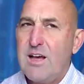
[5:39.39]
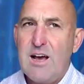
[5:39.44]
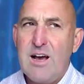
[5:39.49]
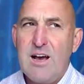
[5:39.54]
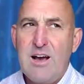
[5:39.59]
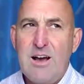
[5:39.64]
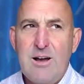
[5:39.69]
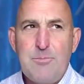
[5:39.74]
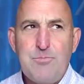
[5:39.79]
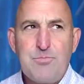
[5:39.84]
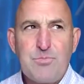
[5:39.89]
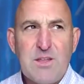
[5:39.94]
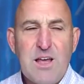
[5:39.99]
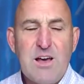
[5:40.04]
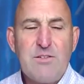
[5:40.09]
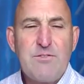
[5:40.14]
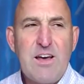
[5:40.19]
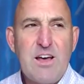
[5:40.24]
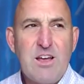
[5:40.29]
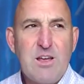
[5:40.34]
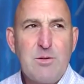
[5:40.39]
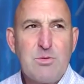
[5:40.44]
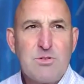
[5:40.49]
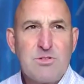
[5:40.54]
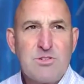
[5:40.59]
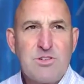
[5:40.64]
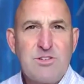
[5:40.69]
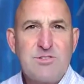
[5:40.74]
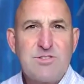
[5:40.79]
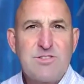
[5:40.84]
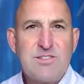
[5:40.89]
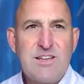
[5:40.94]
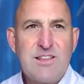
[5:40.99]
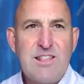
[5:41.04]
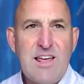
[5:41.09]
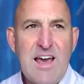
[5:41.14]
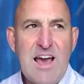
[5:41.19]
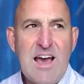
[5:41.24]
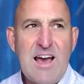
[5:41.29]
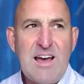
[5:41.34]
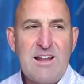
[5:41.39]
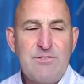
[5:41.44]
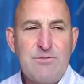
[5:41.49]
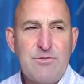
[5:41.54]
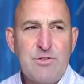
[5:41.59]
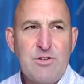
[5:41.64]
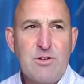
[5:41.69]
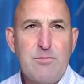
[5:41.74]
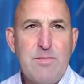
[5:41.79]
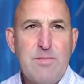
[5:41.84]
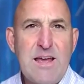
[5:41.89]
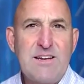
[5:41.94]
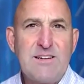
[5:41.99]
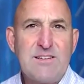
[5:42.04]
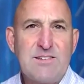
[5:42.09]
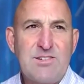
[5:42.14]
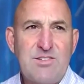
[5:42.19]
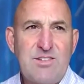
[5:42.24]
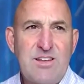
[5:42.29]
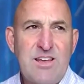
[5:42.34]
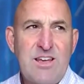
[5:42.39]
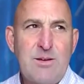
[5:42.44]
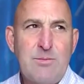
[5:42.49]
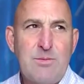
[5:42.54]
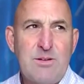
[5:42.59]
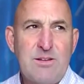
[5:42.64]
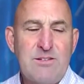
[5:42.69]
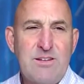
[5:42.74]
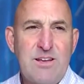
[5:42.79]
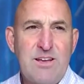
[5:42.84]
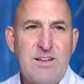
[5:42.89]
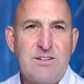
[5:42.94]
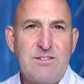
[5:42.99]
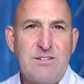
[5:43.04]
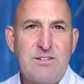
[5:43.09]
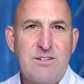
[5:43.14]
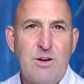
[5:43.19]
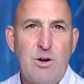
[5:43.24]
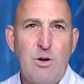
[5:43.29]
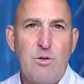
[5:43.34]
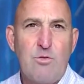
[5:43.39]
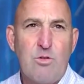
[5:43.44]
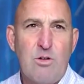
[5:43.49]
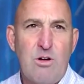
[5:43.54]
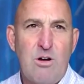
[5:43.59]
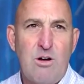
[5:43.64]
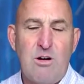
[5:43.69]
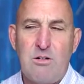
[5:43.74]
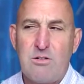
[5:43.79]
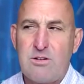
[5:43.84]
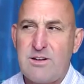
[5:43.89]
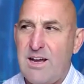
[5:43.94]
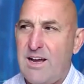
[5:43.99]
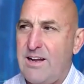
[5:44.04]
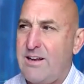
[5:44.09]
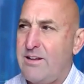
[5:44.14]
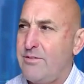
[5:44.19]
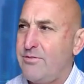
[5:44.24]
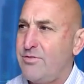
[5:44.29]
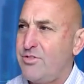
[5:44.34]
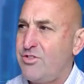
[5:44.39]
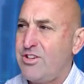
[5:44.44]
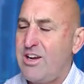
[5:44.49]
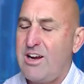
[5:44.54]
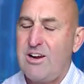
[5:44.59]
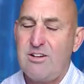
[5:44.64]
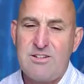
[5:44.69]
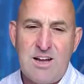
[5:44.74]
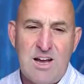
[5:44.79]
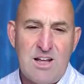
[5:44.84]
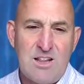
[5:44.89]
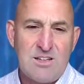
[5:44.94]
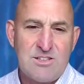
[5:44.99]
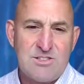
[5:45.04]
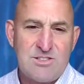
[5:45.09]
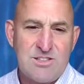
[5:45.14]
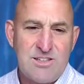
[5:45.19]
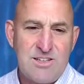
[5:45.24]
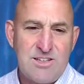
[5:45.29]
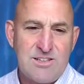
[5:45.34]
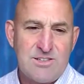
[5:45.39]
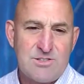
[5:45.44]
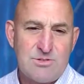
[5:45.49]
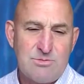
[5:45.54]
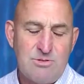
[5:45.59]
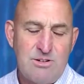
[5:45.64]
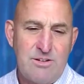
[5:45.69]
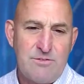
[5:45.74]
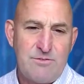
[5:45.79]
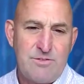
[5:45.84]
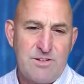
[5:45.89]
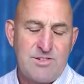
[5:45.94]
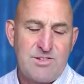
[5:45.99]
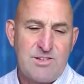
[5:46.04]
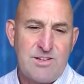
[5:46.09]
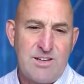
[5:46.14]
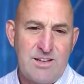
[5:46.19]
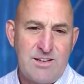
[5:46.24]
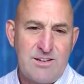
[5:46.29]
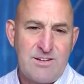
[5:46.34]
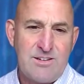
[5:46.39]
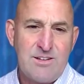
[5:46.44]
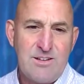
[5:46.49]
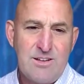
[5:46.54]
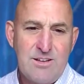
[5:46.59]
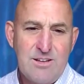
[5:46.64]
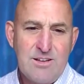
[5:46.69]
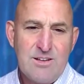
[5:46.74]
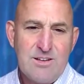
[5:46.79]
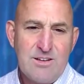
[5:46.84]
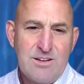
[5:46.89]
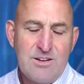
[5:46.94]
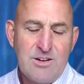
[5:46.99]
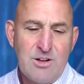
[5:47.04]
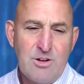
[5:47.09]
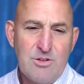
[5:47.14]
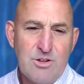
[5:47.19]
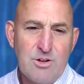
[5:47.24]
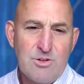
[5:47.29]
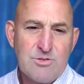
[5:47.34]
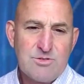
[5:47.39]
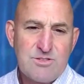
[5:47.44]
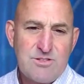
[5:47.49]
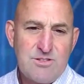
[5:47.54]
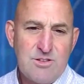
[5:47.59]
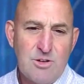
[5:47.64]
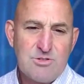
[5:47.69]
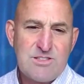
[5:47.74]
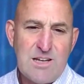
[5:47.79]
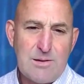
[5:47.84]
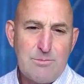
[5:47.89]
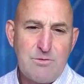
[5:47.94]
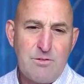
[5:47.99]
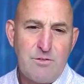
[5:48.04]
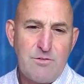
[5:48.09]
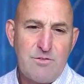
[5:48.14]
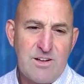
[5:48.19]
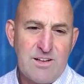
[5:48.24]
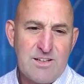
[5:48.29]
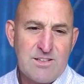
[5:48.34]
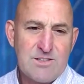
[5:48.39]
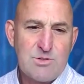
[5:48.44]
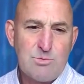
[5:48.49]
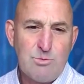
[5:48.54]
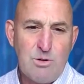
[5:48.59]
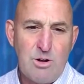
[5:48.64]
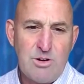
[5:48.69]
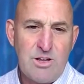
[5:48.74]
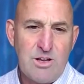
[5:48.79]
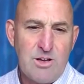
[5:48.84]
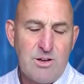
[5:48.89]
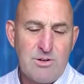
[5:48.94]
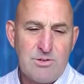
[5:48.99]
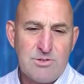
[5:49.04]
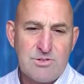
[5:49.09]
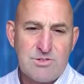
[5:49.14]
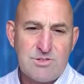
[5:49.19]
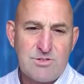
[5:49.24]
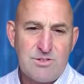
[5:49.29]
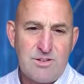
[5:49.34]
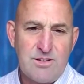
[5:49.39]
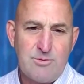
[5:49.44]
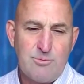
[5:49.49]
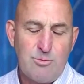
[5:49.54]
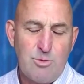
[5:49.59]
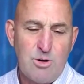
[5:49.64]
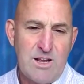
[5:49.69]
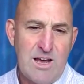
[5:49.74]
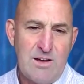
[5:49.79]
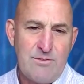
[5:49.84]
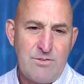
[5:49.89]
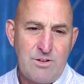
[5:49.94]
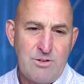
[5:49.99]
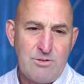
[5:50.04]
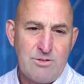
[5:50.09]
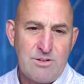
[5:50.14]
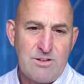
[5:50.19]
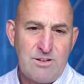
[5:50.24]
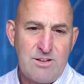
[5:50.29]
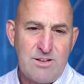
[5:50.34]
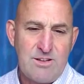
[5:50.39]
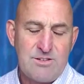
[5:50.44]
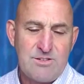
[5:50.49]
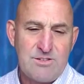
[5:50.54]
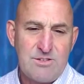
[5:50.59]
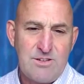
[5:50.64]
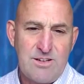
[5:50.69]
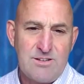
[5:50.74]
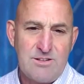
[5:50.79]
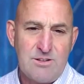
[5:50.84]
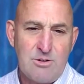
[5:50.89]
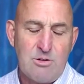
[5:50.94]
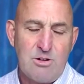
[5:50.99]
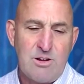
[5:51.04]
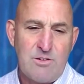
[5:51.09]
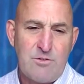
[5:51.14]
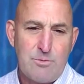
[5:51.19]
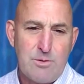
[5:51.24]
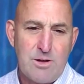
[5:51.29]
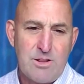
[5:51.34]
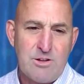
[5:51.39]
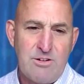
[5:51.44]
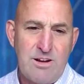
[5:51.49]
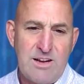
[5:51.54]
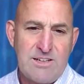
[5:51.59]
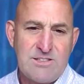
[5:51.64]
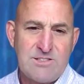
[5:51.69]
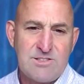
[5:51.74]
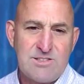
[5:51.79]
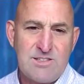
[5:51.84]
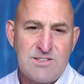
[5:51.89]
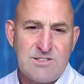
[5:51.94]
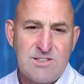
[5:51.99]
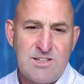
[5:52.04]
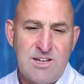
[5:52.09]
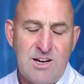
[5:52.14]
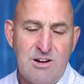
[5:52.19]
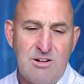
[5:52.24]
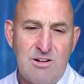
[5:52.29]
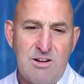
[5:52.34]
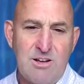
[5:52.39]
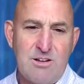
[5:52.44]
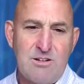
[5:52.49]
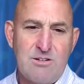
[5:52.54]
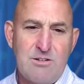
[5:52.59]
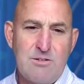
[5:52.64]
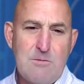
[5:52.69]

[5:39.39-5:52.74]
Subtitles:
How valuable do you see that for your maintenance team and overall kind of shared knowledge in the industry of visiting, those type of events, rodeos, and what have you, and learning from other agencies in the area?